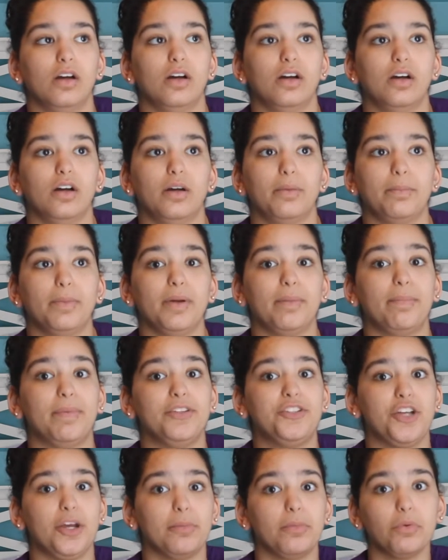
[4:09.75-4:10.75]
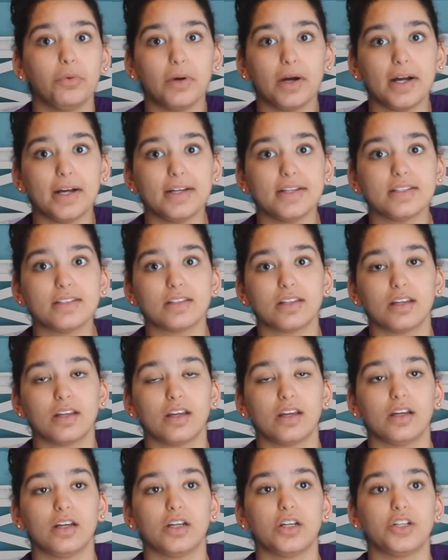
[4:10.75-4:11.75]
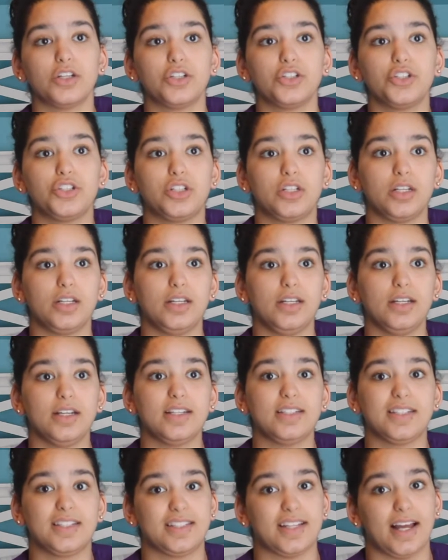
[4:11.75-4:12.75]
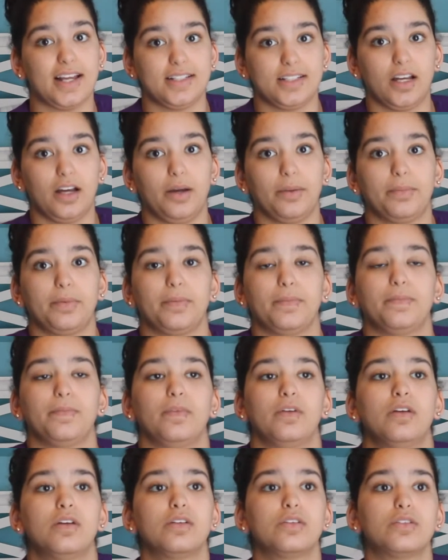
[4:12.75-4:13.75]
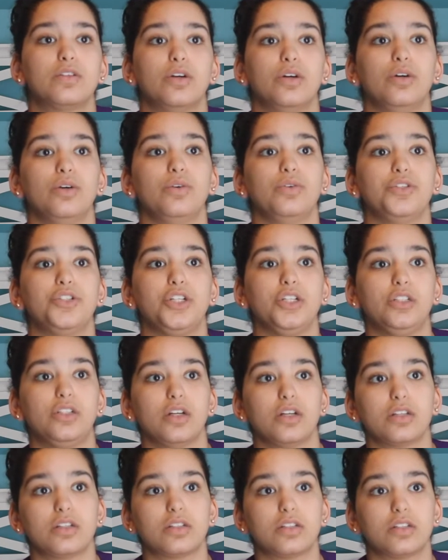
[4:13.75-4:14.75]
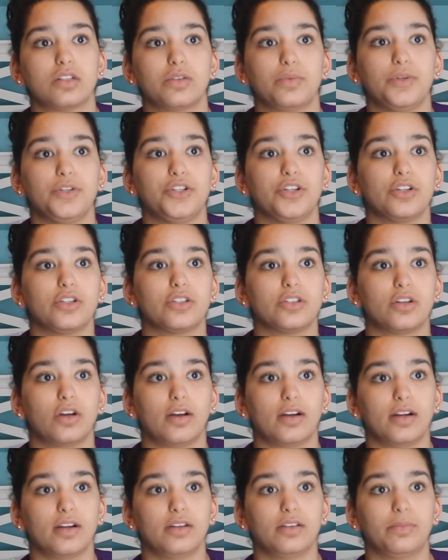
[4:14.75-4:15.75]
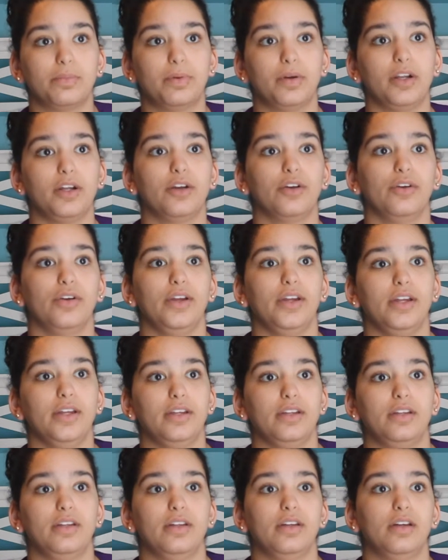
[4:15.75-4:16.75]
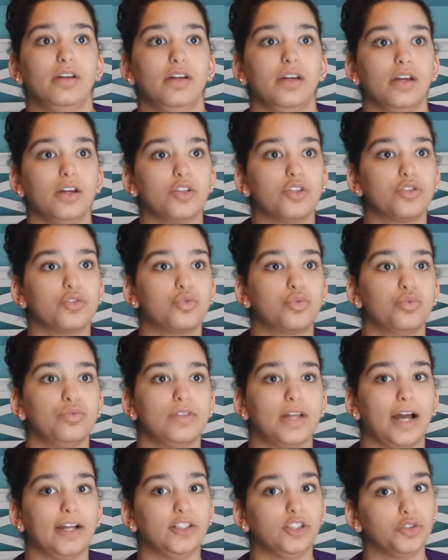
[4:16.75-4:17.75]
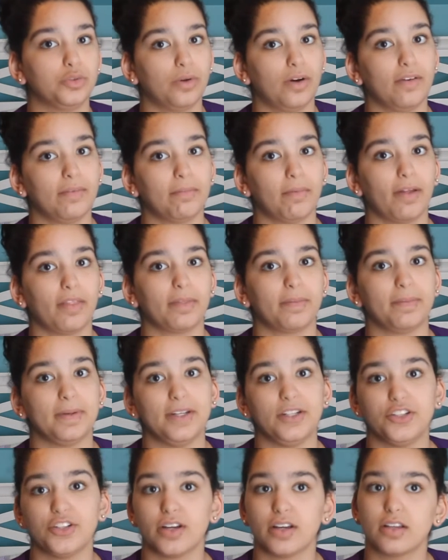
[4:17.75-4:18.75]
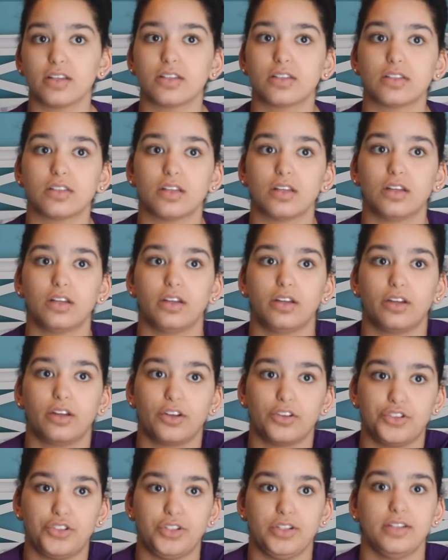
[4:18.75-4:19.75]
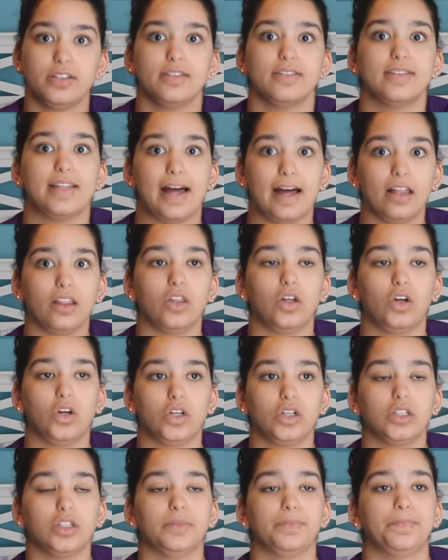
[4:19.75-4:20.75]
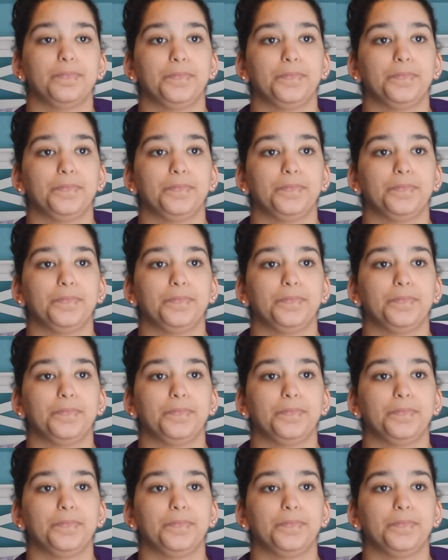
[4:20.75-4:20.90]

But pajama-wise, she is a size up. So we just started putting her in 9 to 12 month PJs because she is that long.